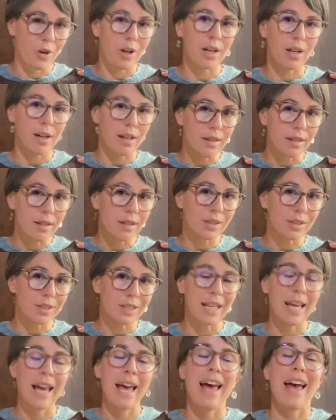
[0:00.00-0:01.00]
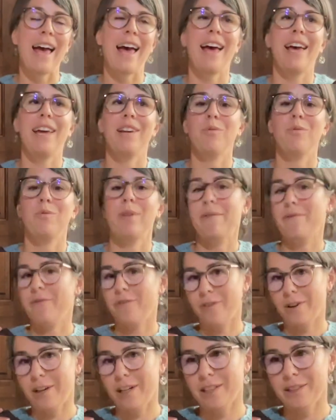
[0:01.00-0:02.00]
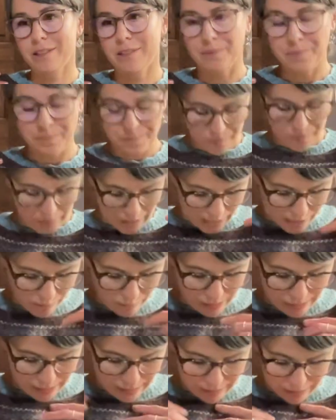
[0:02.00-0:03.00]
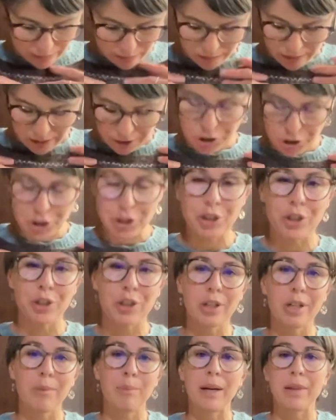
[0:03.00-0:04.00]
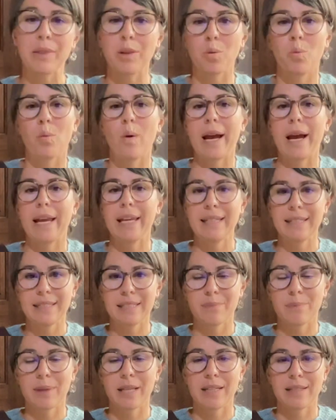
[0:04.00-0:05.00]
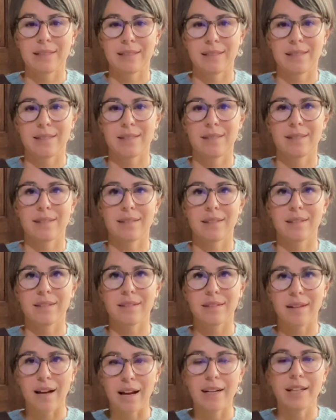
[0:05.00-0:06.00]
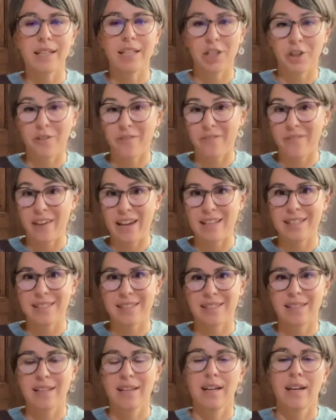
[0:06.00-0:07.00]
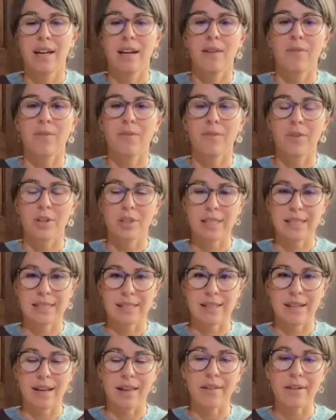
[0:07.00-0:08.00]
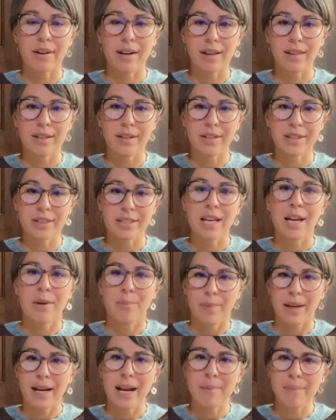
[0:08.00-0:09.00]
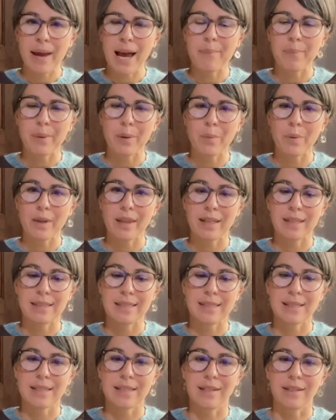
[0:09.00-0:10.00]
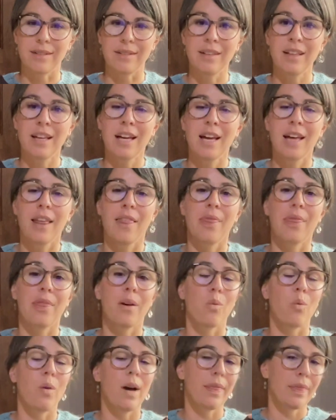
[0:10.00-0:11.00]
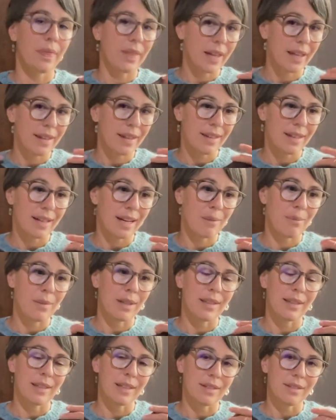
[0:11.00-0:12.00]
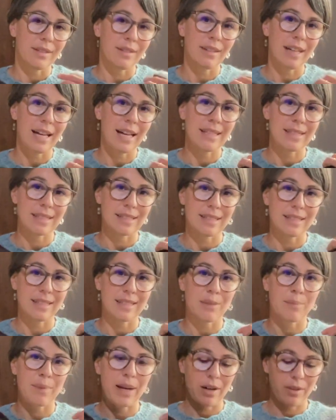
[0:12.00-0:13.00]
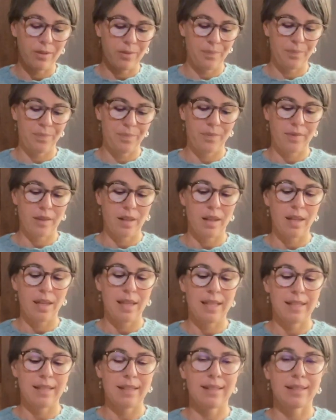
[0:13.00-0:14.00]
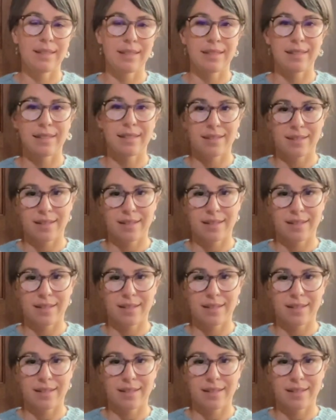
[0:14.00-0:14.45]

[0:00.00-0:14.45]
colors, and went for it. I was a little unsure about the white because it's kind of in your face versus the other colors, but I'm happy with it still. The one thing that I'm a little hesitant about is